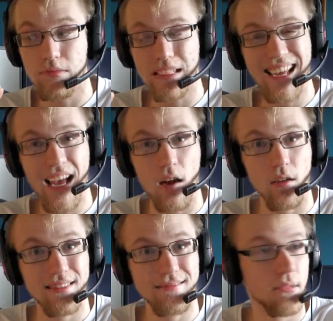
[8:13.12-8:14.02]

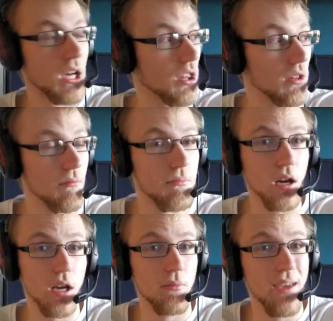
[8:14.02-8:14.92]
Yeah, other than
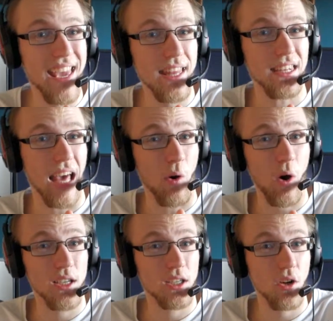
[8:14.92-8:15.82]
plugging them in now,
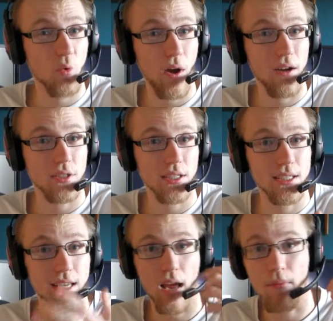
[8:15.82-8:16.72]
I don't know what else I could
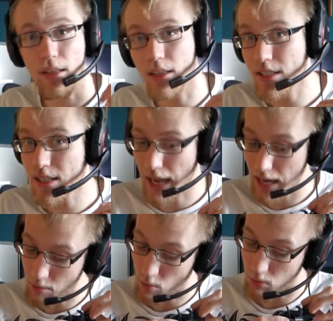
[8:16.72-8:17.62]
say. I mean, this
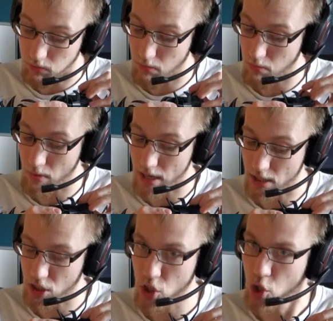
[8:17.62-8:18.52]
cable
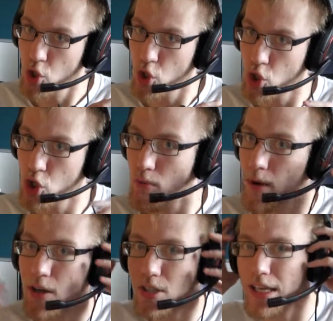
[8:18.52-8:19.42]
is
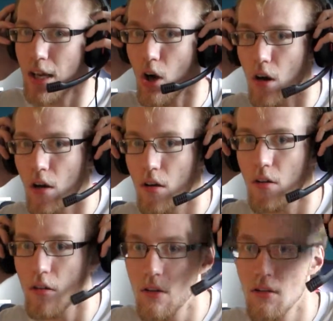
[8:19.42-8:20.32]
humongously long.
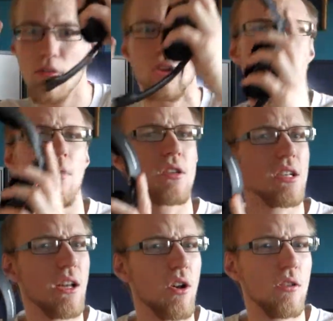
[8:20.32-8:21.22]

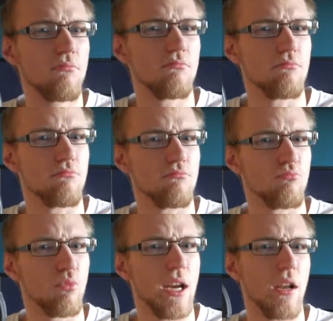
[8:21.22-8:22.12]
Humongously long?
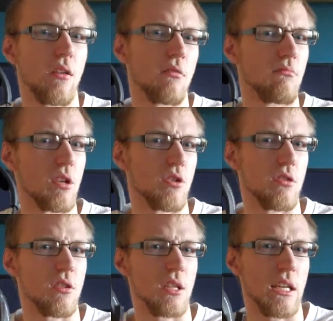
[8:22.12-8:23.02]
Really long, I should
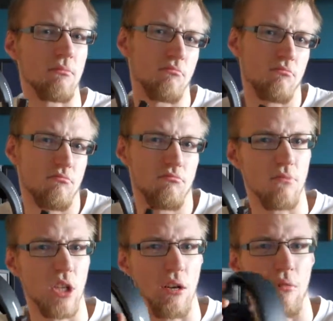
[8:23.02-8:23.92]
just say.
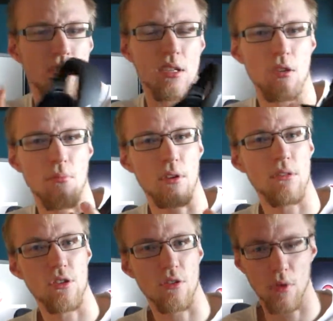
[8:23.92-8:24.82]
No, there's no point
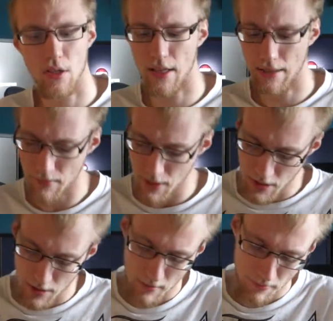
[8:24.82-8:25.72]
using the word
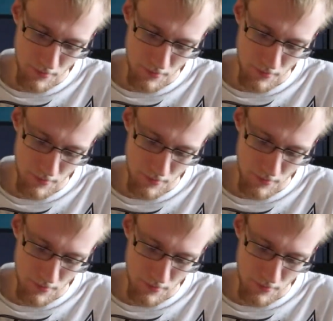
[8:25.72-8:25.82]
that.